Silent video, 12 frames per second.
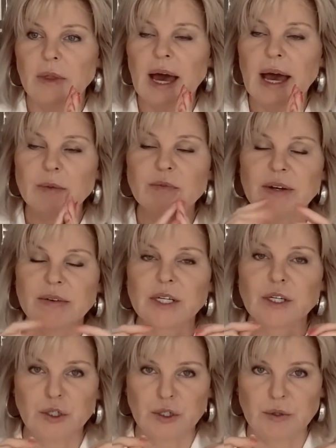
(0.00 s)
I'm very
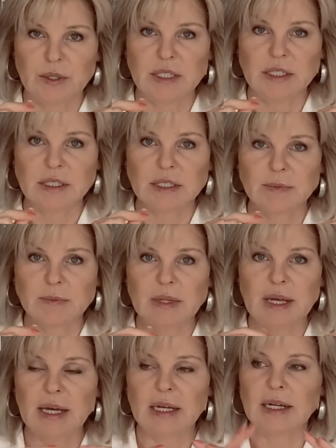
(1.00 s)
curious,
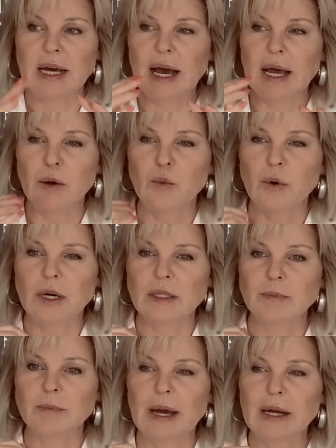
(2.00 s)
and I want
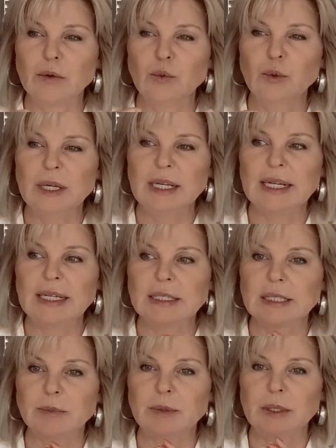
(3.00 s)
my readings
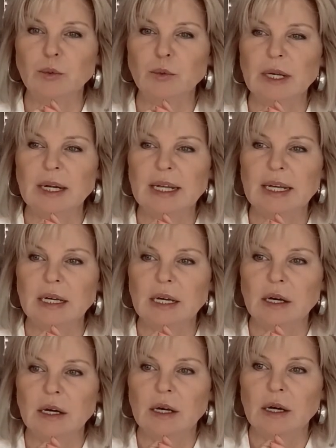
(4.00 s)
to be really
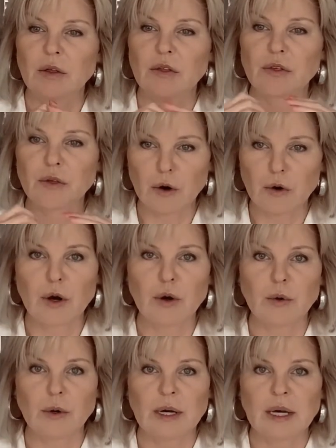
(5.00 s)

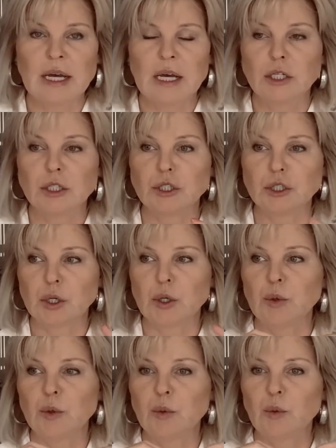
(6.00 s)
thorough.
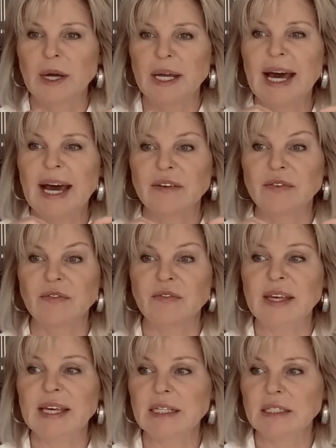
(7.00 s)
So when I
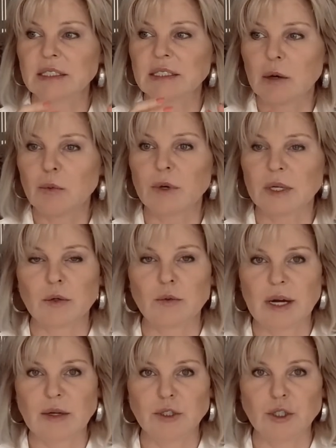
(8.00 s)
feel someone
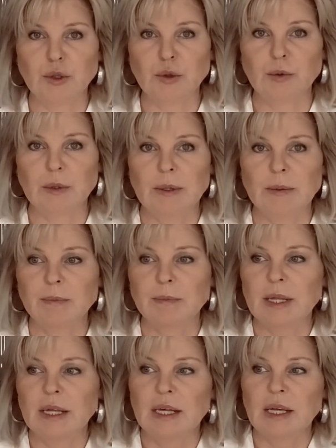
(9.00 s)
around you,
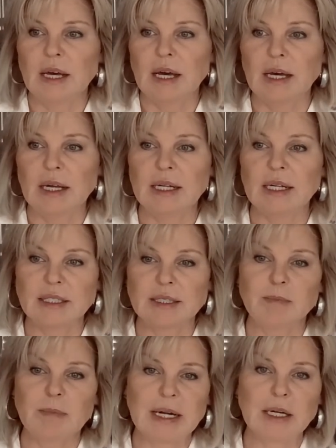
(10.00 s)
and it
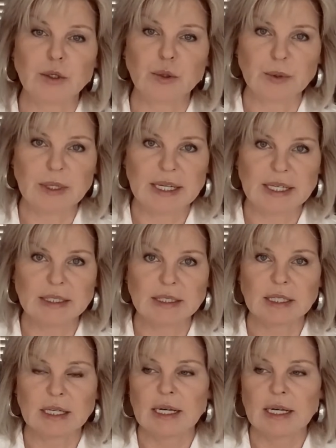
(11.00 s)
doesn't matter who it is,